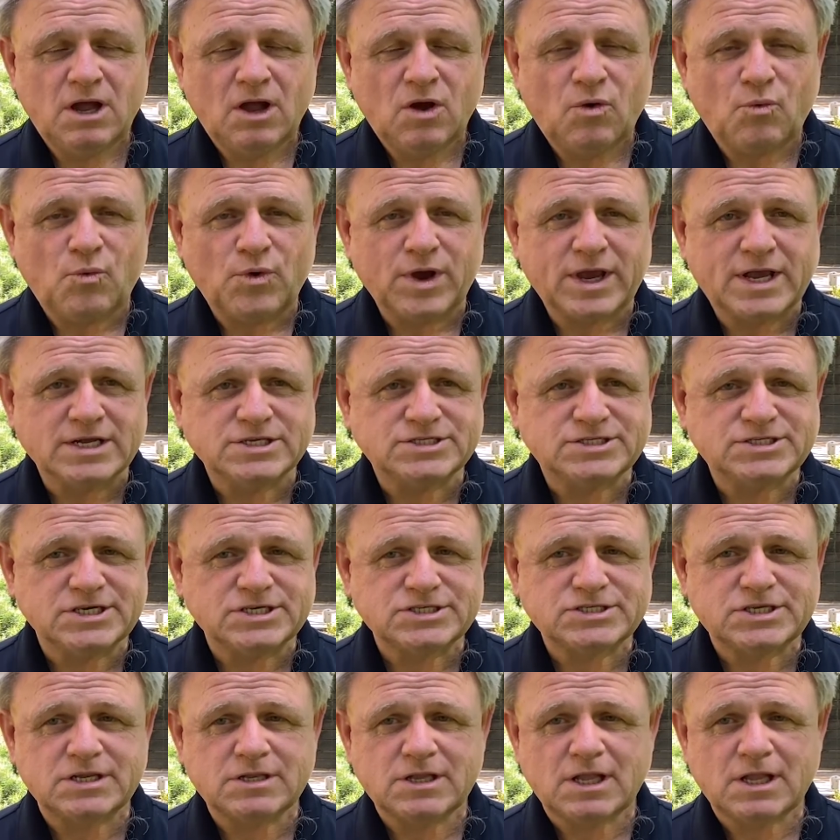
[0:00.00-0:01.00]
We
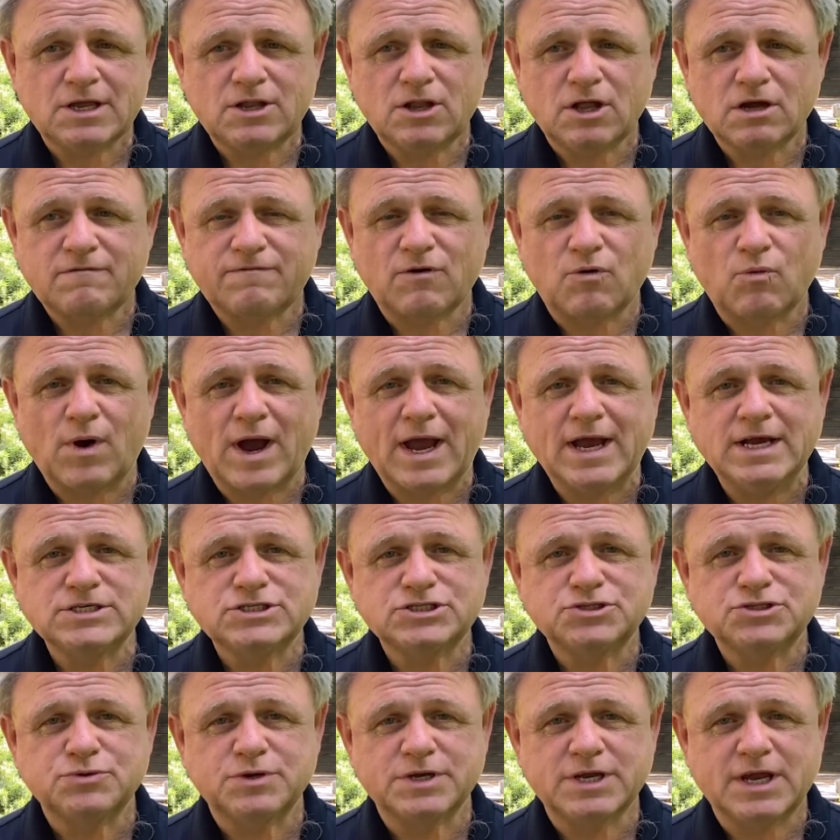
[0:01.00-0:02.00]
consistently look for ways
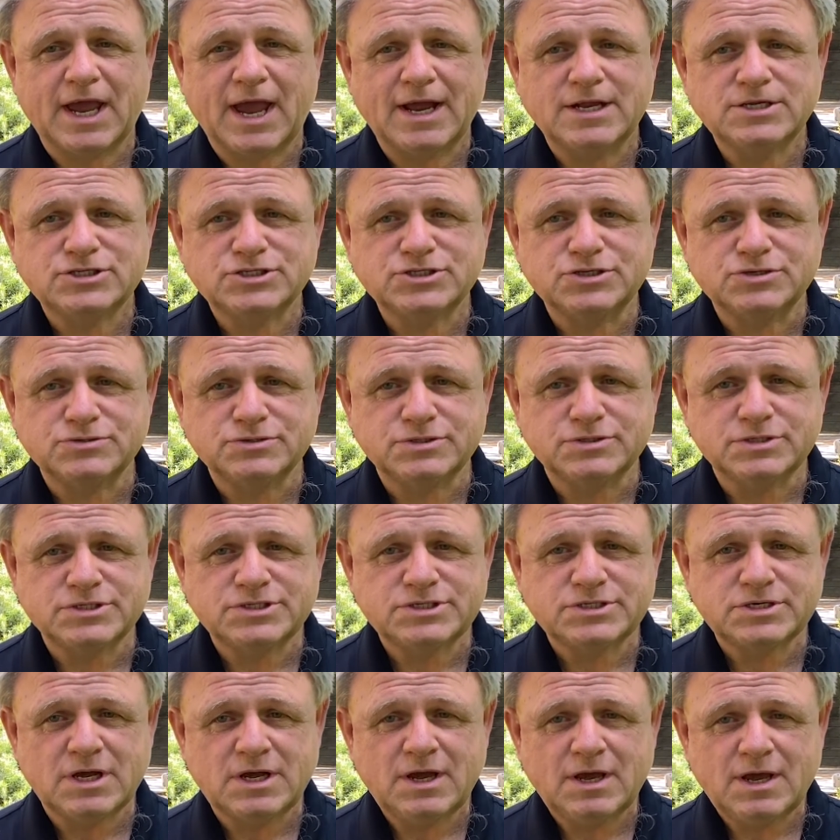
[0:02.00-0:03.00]
to engage
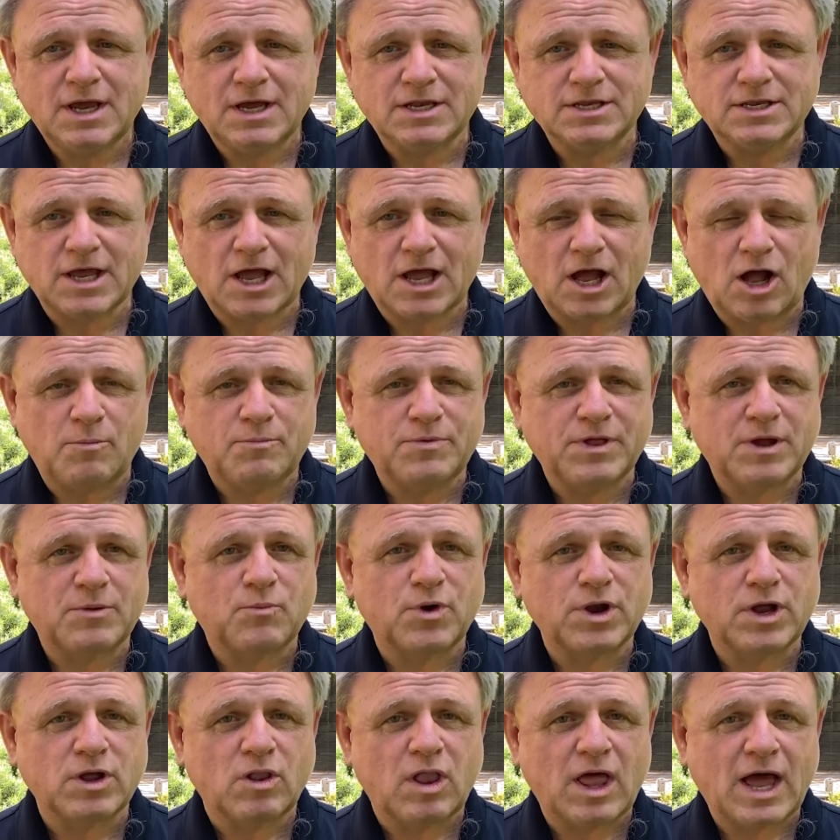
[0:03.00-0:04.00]
students and to help them
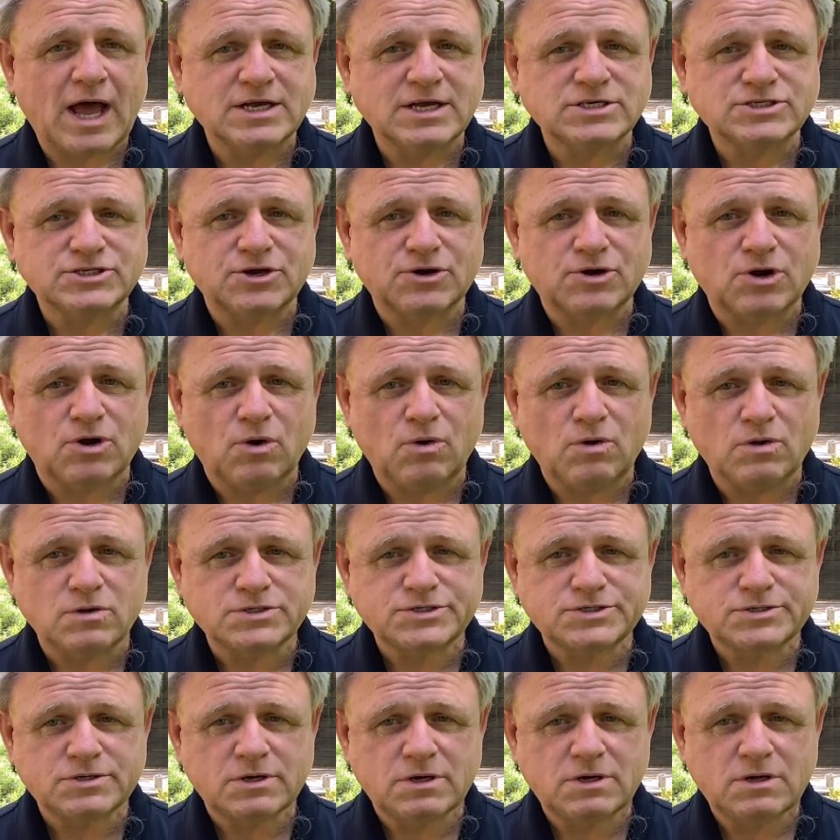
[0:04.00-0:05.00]
realize their
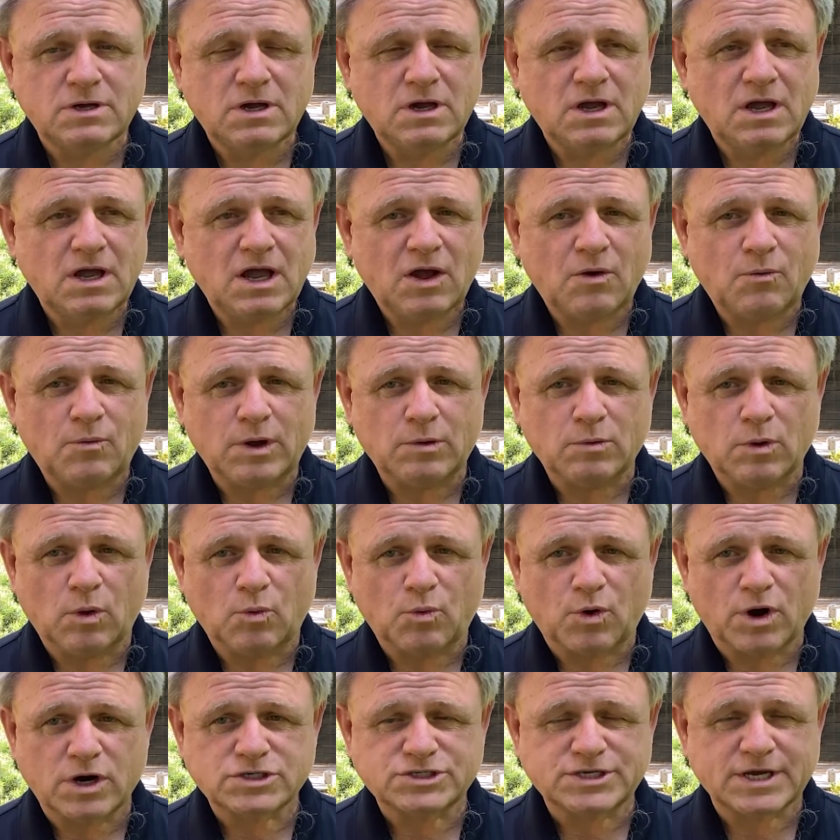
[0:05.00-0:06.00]
goals. We will
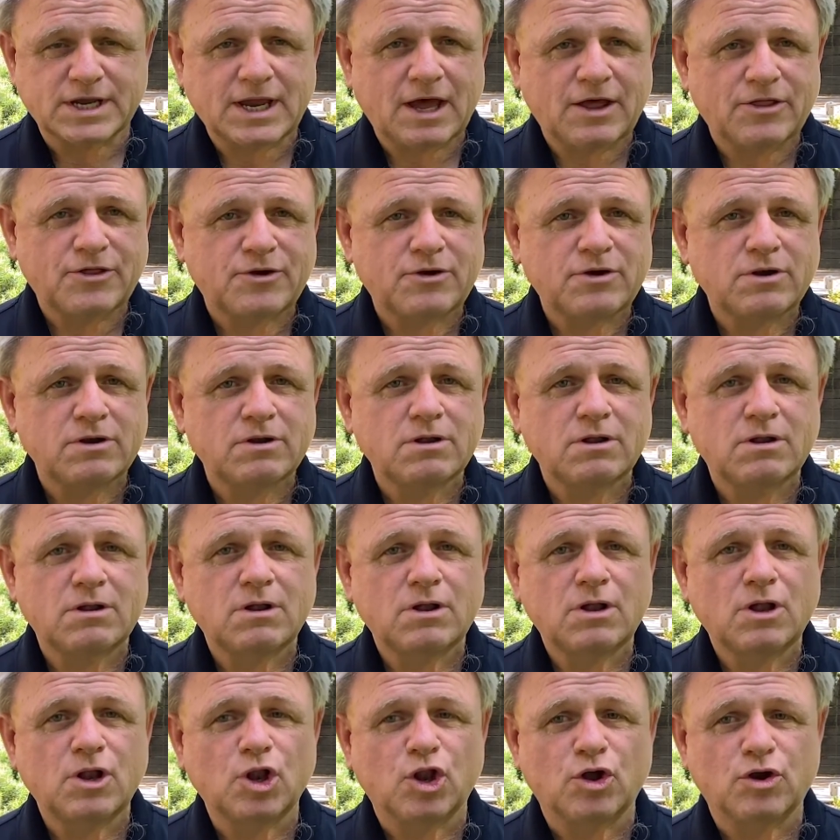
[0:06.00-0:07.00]
work together,
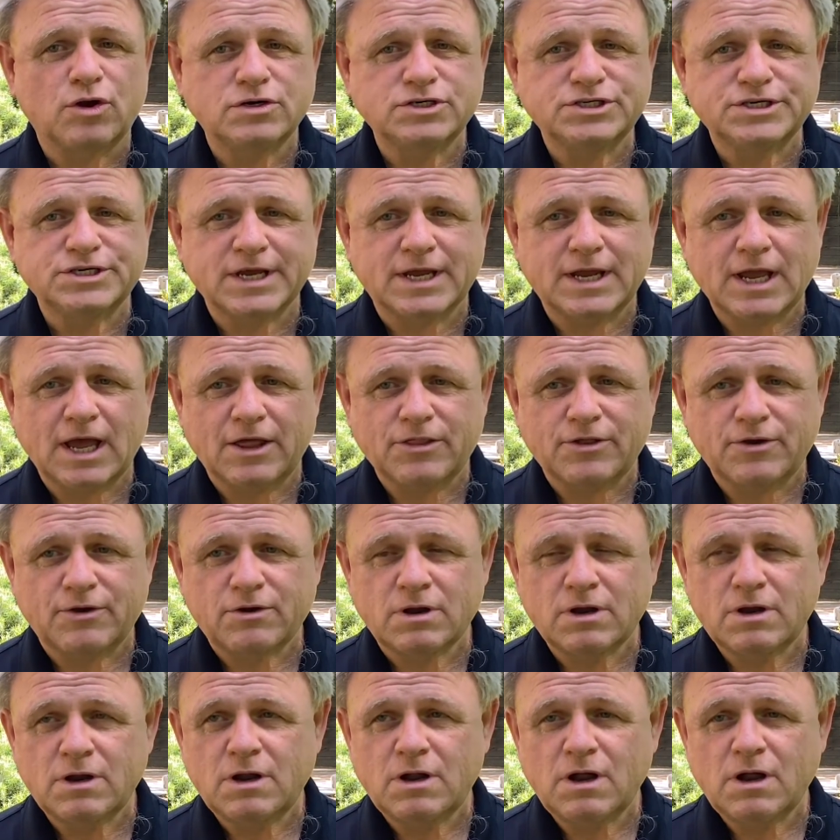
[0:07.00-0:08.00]
learn together,
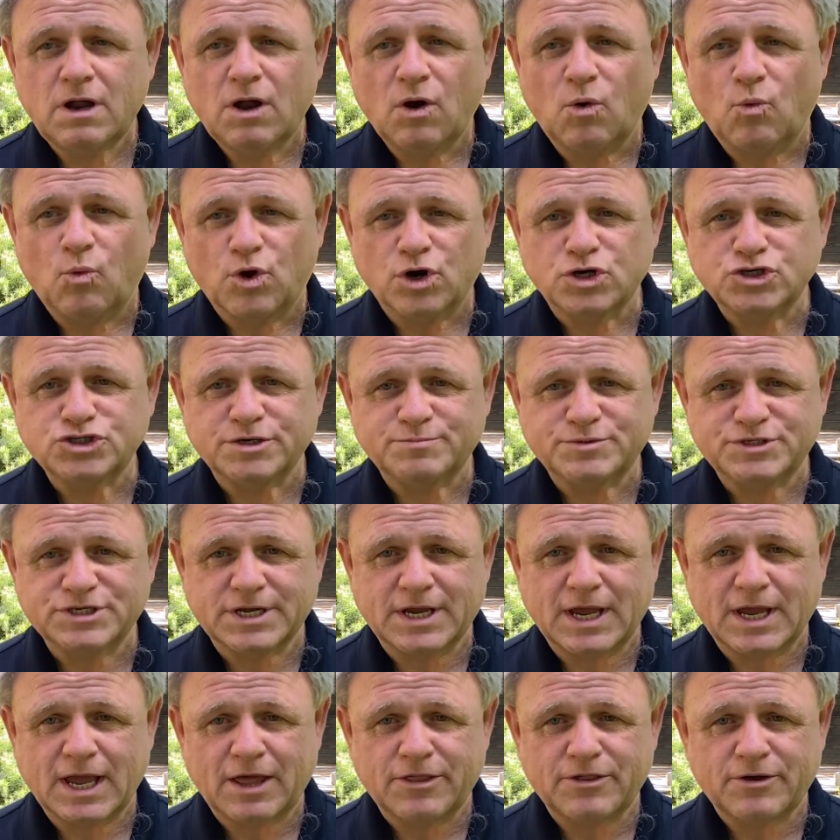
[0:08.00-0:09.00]
worship
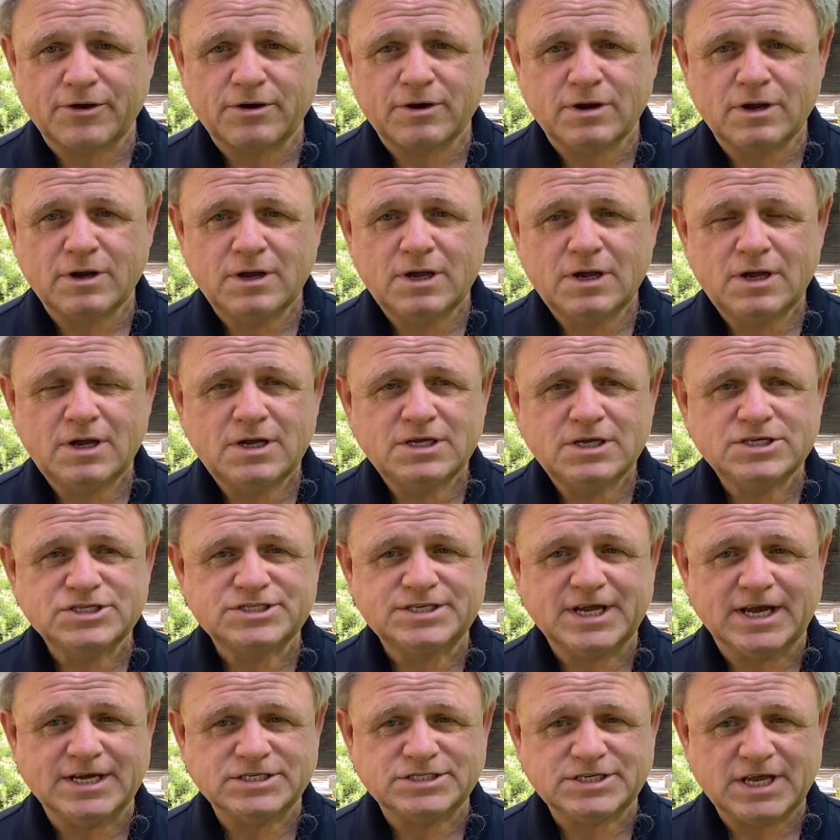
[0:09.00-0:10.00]
together,
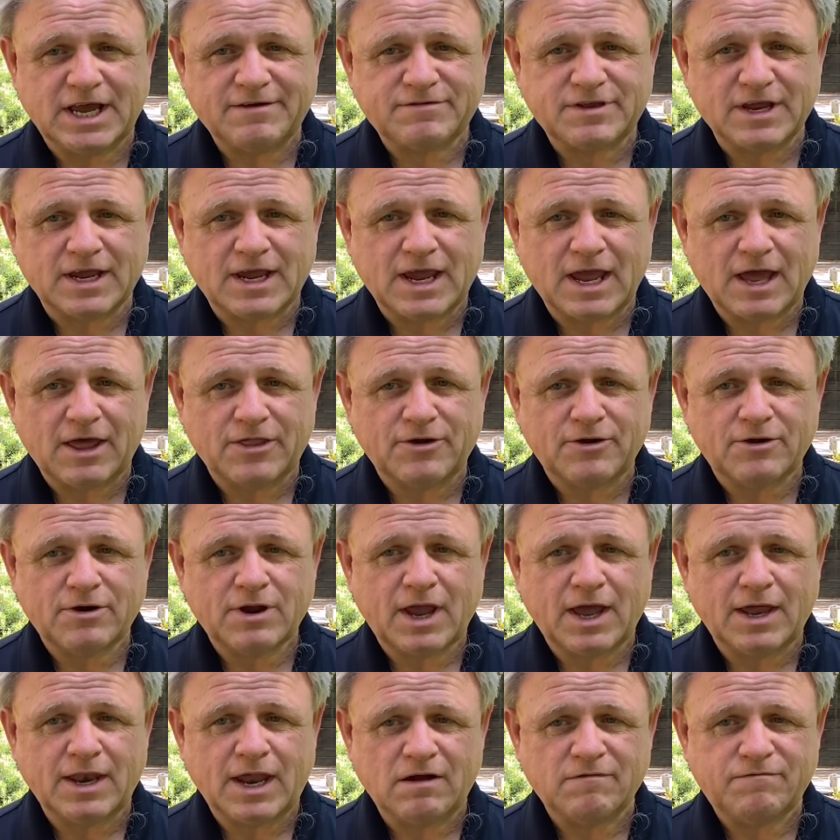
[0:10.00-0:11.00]
stay safe together,
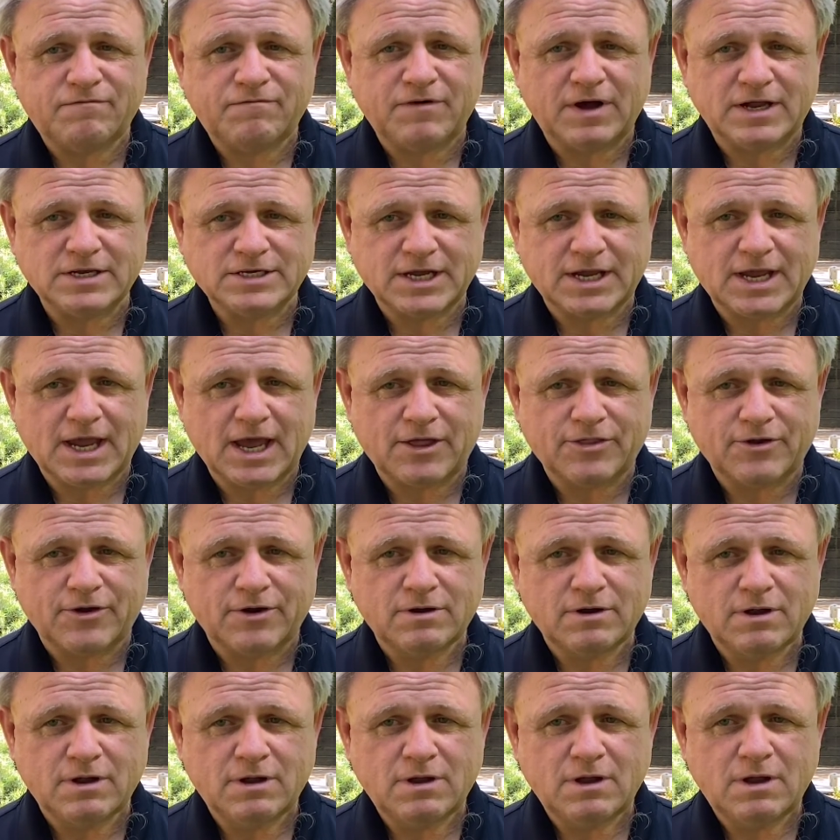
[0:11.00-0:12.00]
and have fun
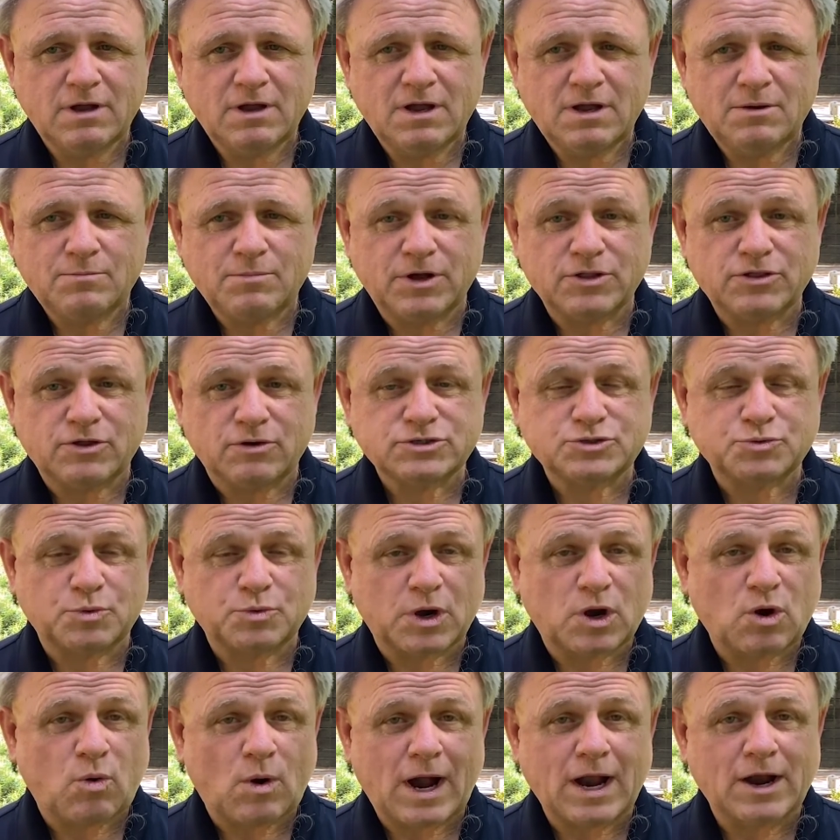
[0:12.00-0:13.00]
together. But those
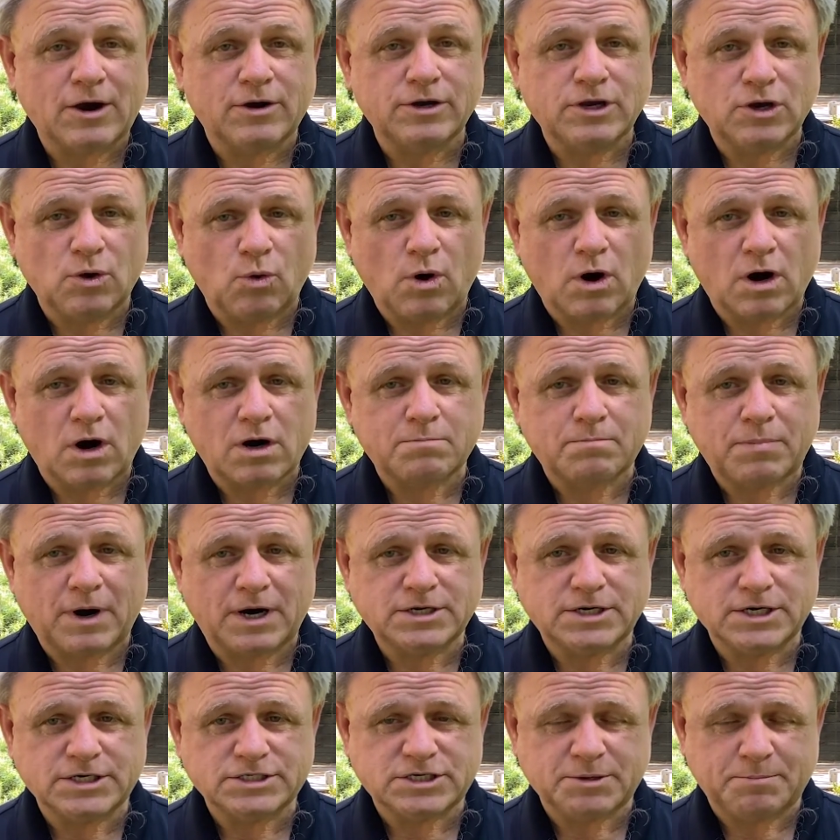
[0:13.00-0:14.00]
require your
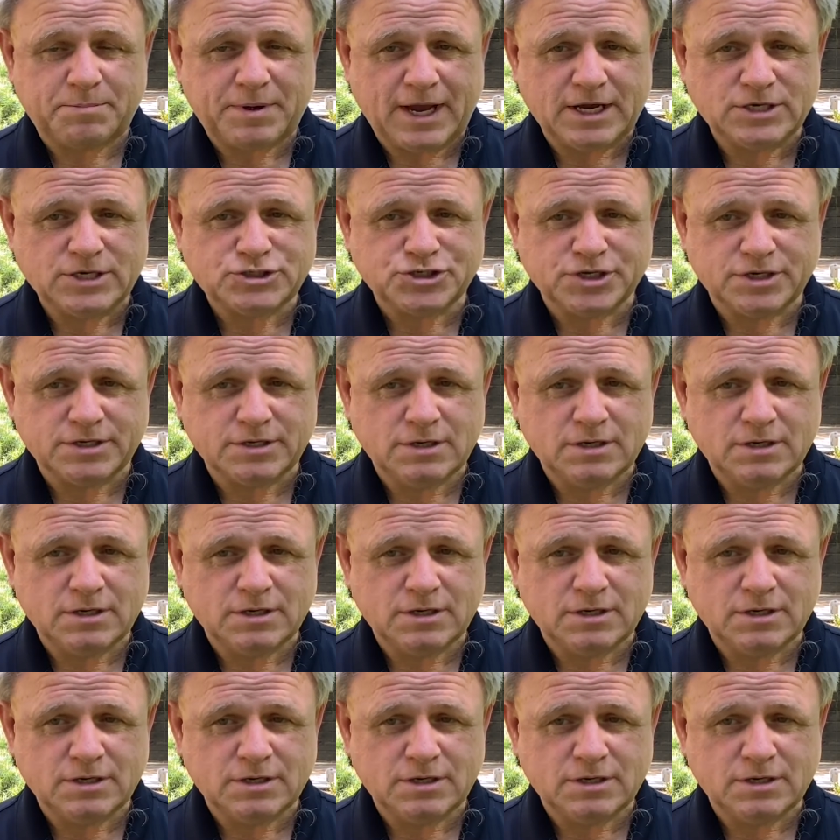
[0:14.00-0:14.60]
participation.